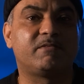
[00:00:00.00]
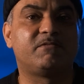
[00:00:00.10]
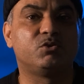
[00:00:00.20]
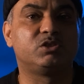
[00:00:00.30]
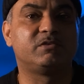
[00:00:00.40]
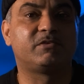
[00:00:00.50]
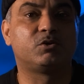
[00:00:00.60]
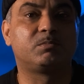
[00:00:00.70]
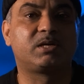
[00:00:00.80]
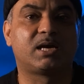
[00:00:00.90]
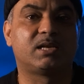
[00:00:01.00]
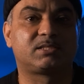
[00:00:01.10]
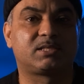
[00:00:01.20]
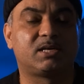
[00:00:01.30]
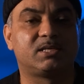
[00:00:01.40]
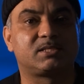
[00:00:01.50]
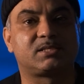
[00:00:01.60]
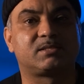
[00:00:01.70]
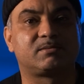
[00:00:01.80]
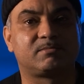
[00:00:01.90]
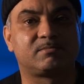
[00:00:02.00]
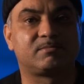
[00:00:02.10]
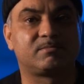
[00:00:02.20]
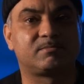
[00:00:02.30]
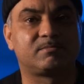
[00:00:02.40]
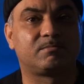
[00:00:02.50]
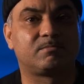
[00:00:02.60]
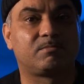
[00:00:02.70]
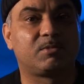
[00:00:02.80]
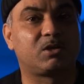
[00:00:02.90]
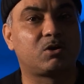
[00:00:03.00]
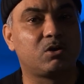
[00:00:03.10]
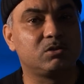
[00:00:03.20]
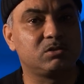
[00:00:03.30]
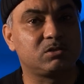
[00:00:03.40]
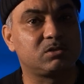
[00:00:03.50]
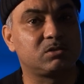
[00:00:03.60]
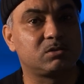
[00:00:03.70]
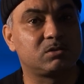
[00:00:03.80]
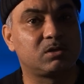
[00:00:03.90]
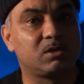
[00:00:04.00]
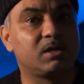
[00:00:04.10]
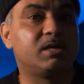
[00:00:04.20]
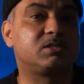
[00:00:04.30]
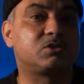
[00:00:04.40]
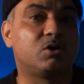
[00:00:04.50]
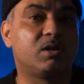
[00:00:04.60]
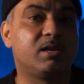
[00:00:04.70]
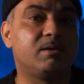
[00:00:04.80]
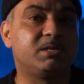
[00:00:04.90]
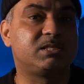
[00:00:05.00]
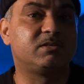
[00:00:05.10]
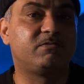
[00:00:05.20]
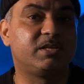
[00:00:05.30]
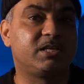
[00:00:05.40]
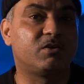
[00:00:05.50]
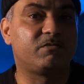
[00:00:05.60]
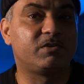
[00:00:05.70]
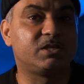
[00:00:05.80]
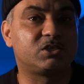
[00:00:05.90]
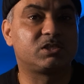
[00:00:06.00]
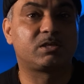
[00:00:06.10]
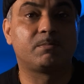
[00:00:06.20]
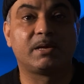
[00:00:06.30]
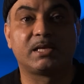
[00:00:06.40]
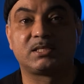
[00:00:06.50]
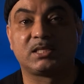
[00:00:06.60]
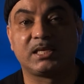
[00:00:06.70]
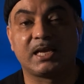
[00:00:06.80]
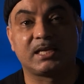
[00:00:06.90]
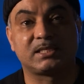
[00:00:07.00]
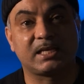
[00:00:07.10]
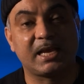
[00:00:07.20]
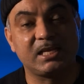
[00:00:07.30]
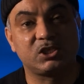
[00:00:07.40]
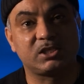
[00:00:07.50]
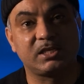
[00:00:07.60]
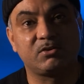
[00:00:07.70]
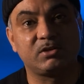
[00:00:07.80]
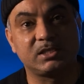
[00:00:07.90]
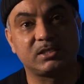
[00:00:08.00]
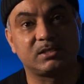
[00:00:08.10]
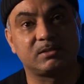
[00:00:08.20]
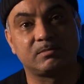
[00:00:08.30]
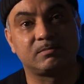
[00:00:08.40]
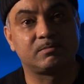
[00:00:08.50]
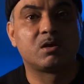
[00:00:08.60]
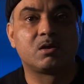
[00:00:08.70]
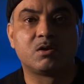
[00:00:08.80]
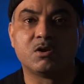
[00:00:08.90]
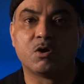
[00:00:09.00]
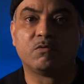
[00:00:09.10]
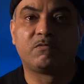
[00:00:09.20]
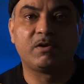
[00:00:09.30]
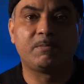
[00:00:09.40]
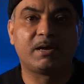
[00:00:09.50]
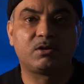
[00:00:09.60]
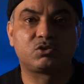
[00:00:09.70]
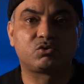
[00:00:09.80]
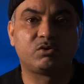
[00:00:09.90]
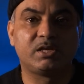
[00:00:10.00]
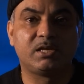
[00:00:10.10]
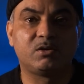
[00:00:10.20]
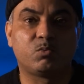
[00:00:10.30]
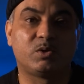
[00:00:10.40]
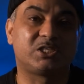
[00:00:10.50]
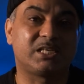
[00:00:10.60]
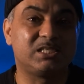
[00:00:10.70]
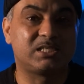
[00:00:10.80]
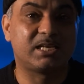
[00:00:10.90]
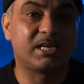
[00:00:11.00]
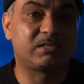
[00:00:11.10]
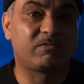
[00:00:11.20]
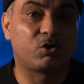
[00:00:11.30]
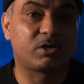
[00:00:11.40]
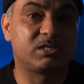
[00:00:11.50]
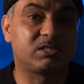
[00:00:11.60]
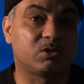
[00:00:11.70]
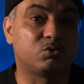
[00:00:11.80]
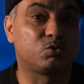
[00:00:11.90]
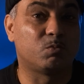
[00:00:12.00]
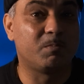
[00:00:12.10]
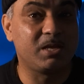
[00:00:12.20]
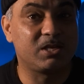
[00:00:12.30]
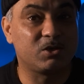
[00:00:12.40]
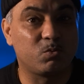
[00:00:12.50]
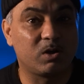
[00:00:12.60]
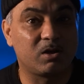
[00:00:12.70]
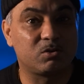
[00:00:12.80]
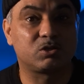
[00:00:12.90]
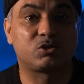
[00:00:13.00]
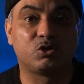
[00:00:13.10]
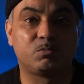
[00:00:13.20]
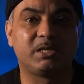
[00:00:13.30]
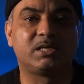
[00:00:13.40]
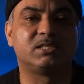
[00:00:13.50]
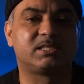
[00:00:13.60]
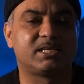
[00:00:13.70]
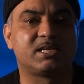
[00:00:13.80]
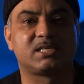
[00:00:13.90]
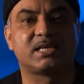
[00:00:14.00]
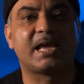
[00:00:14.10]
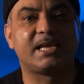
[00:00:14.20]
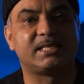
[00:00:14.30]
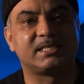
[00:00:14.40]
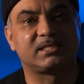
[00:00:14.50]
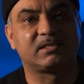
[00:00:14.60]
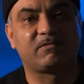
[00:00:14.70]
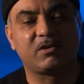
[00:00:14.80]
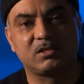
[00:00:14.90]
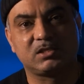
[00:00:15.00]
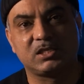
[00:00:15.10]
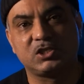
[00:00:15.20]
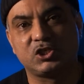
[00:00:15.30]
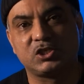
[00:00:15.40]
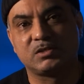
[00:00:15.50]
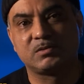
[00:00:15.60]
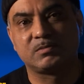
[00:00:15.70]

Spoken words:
Fujifilm color science. The cons. It's got limited video features compared to the XH series, no flip out screen, which in today's vlogging social media world could be considered a disadvantage,